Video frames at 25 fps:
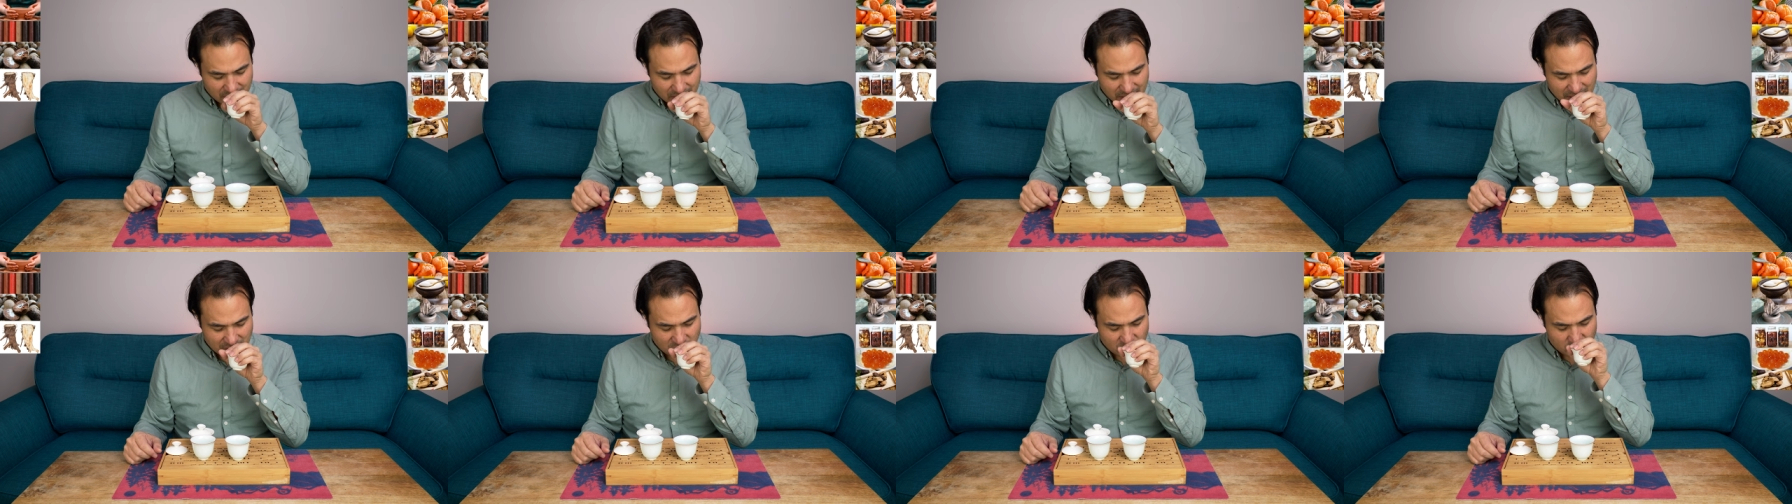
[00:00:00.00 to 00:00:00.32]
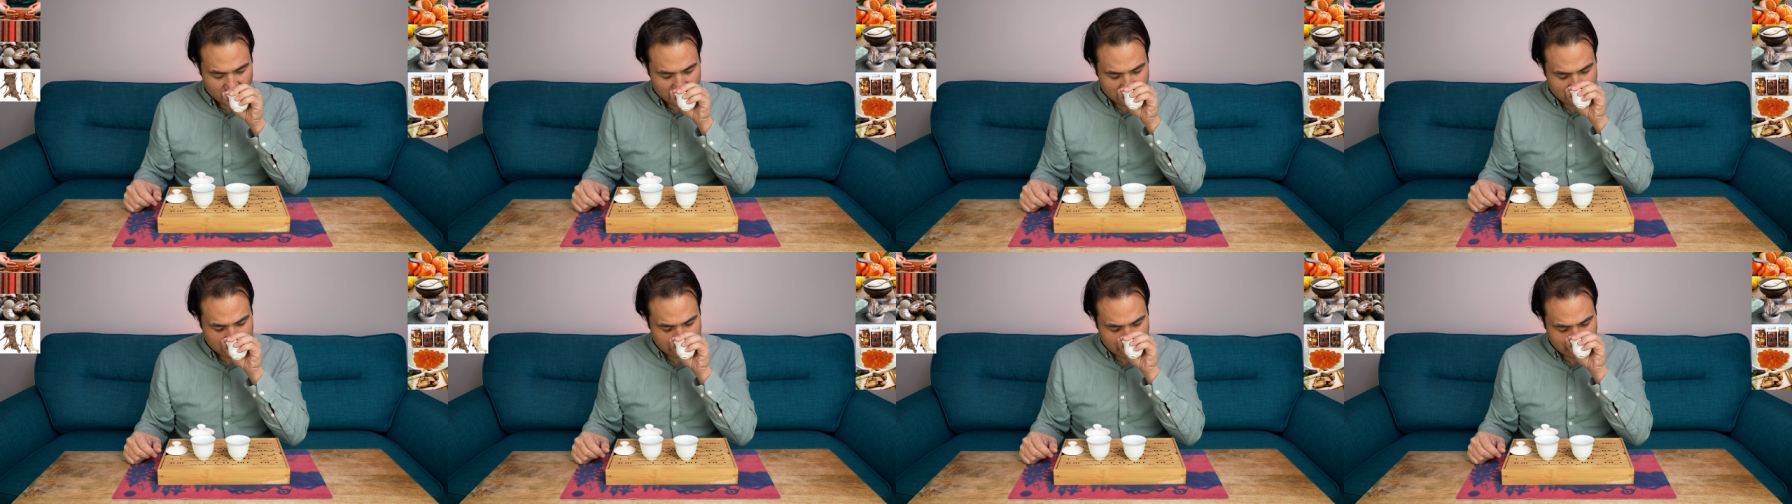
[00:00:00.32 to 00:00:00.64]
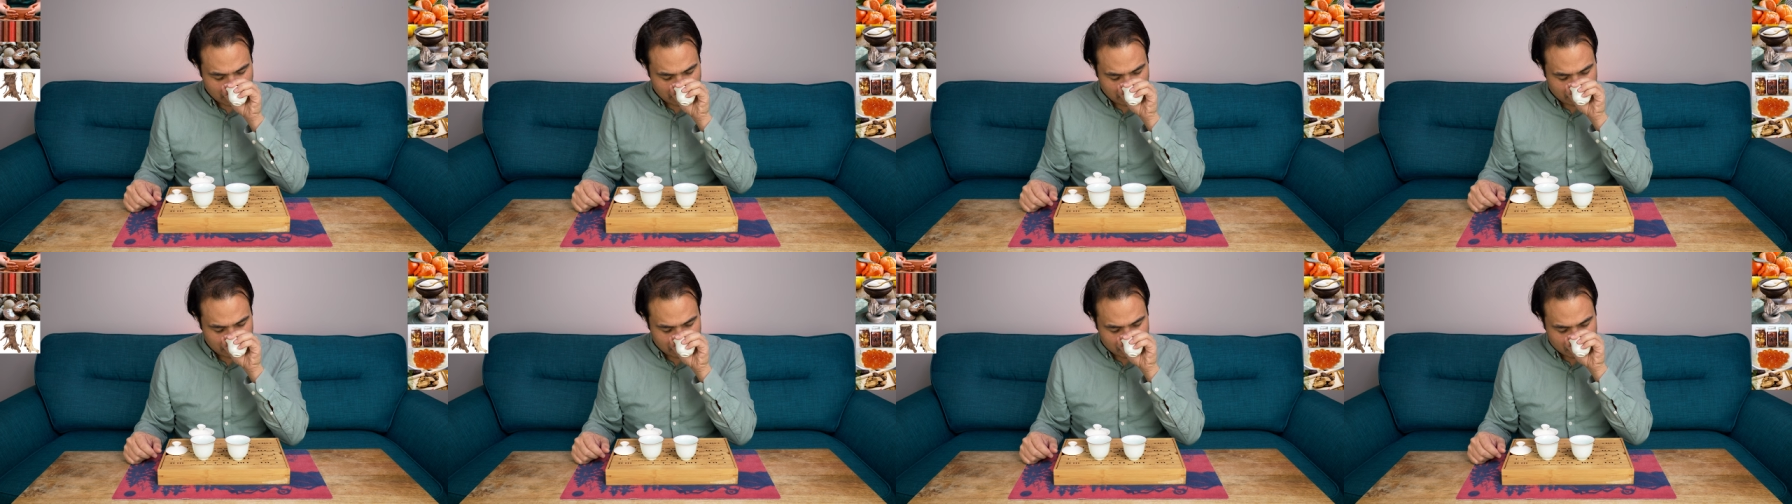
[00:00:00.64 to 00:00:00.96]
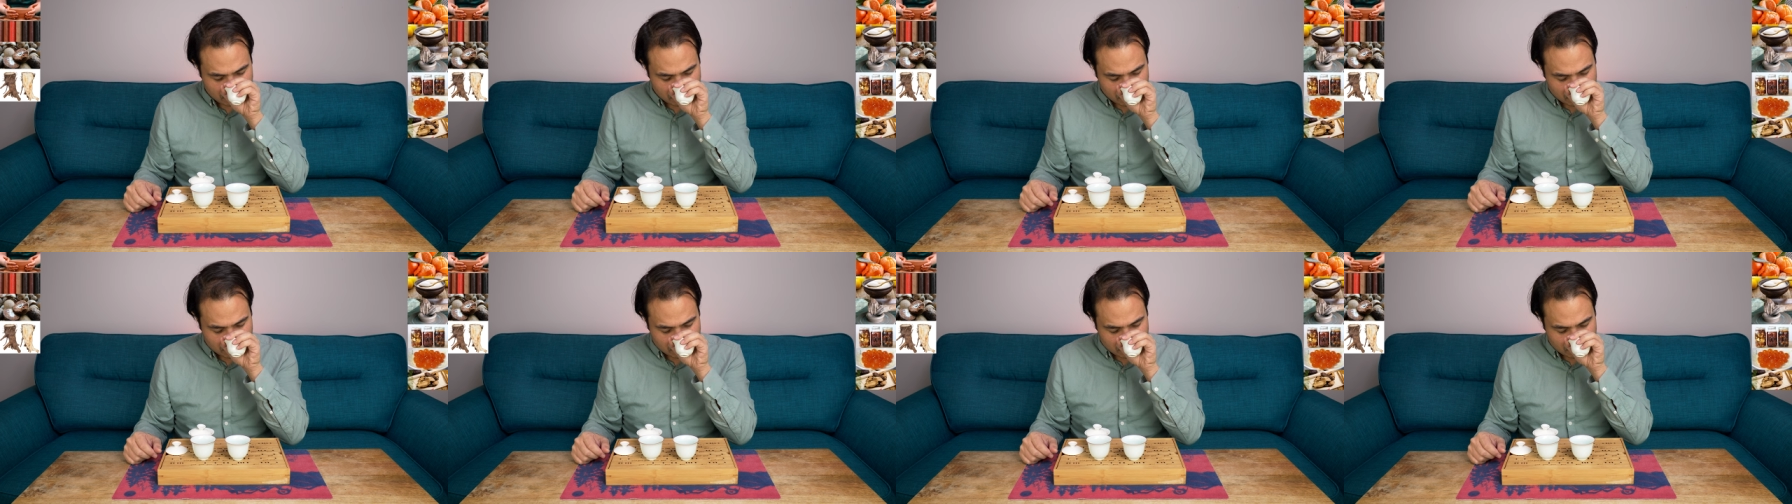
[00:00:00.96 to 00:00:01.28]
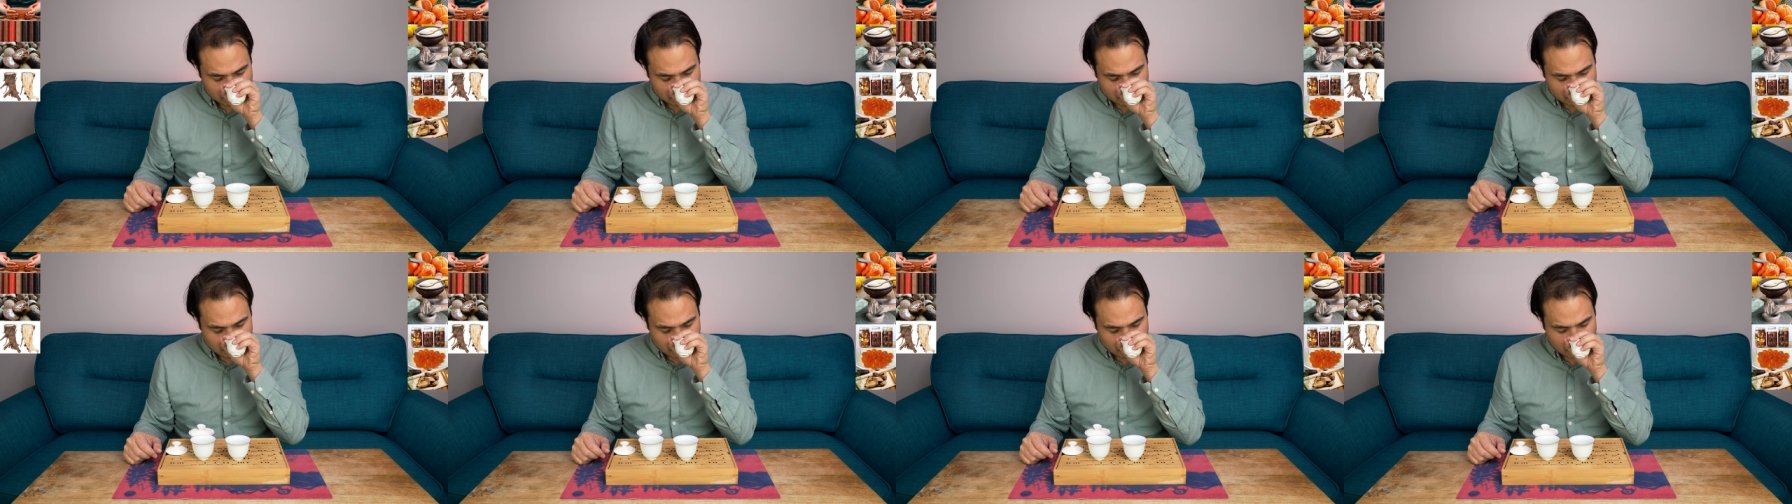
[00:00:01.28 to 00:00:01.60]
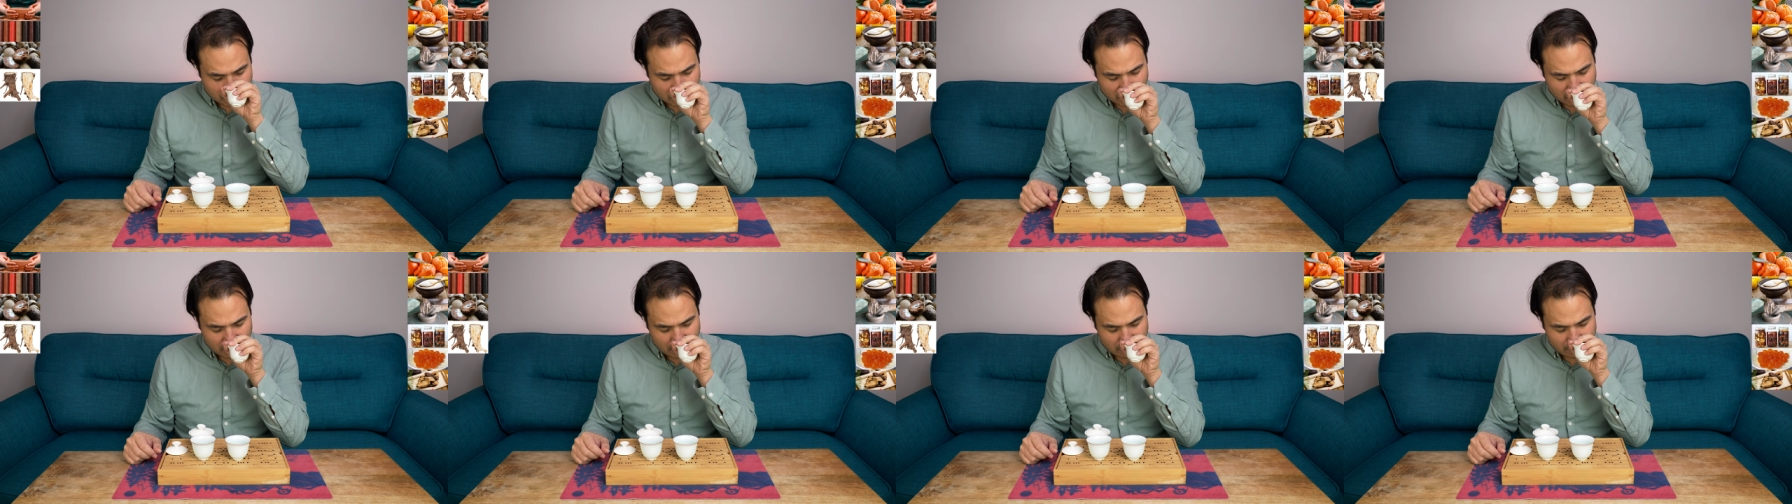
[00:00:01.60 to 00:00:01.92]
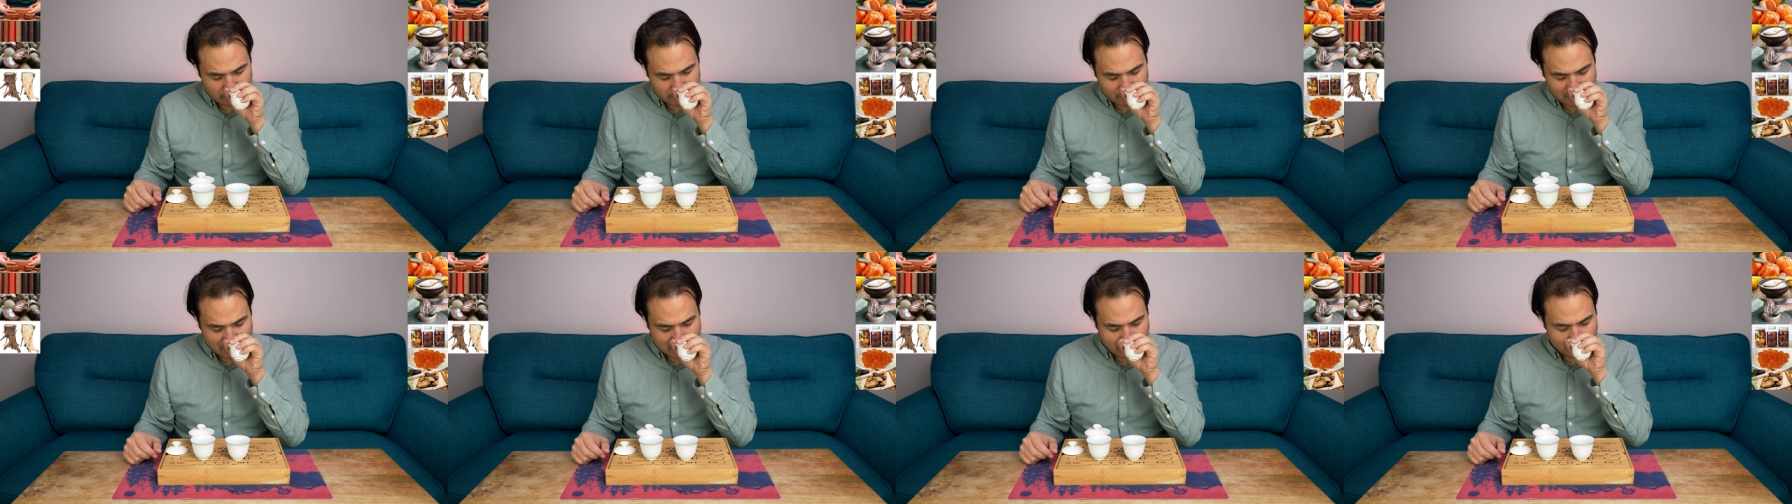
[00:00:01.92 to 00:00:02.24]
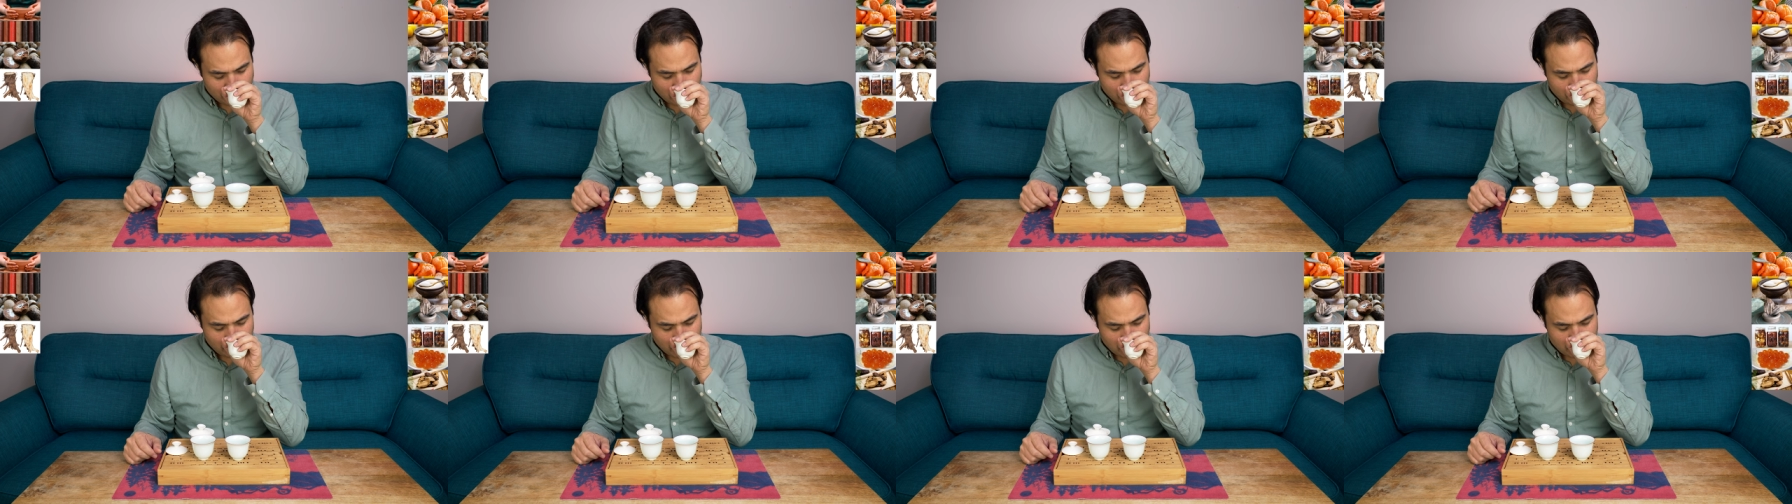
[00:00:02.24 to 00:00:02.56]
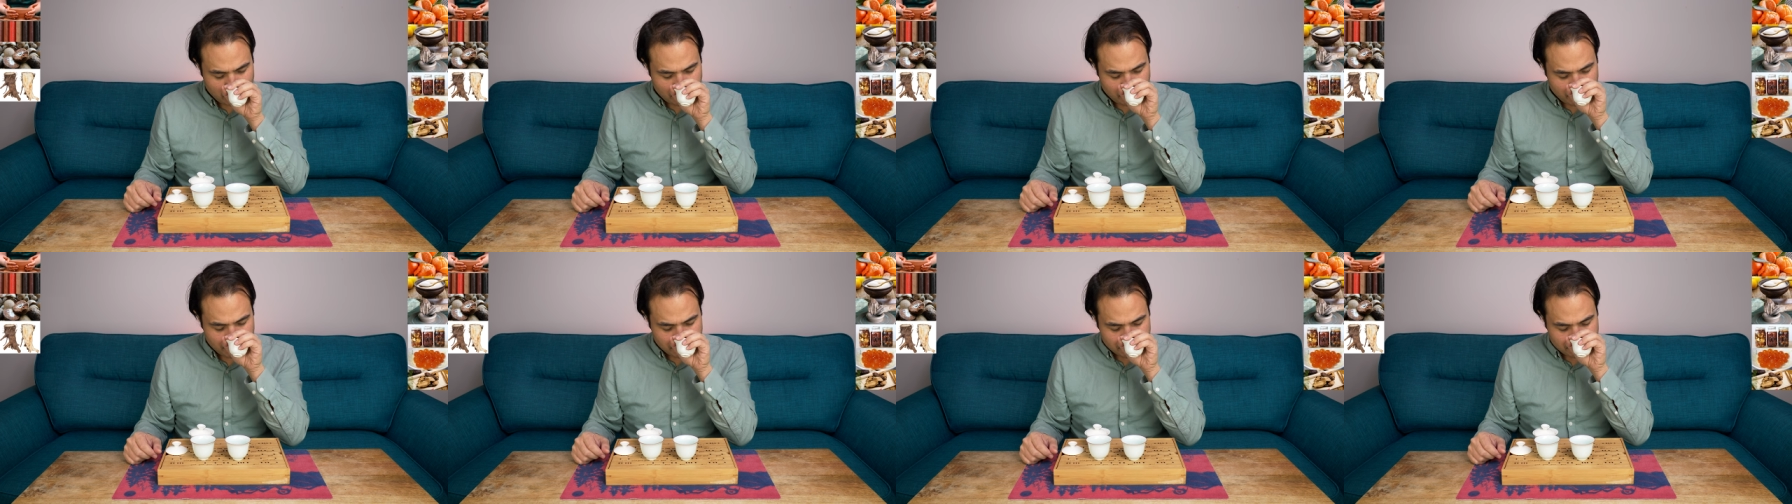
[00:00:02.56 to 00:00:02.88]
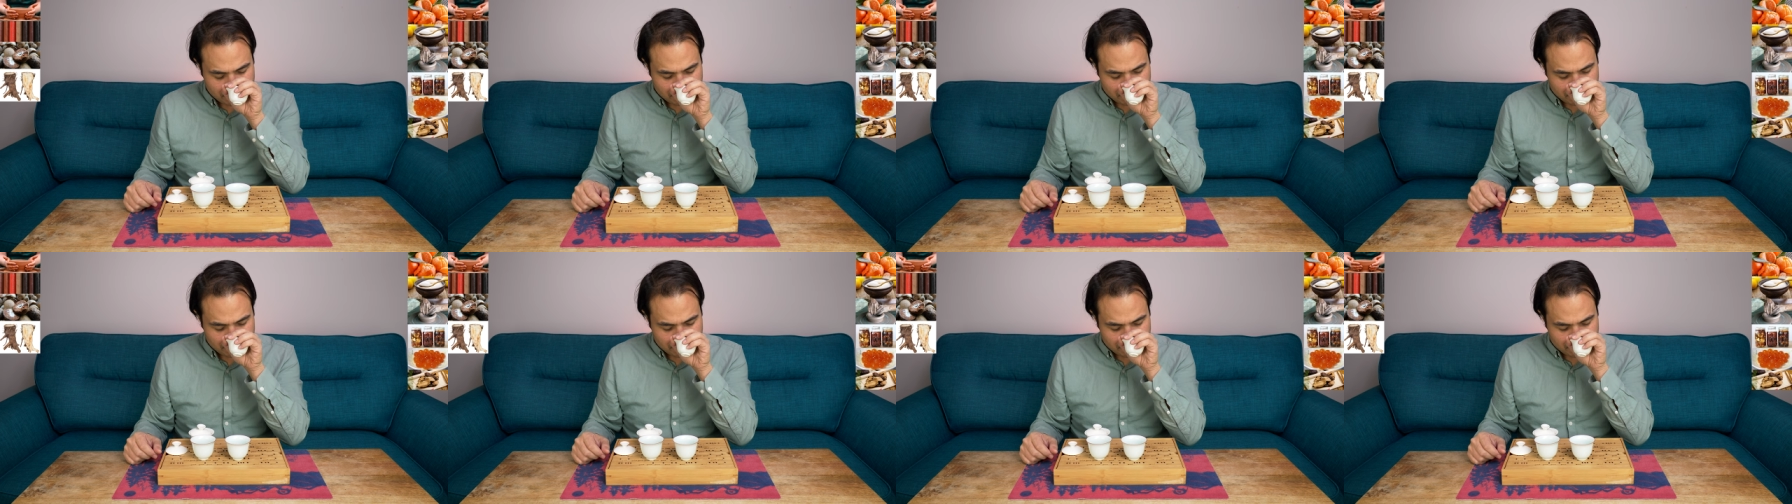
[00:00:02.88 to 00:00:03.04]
interesting. Um, maybe a bit of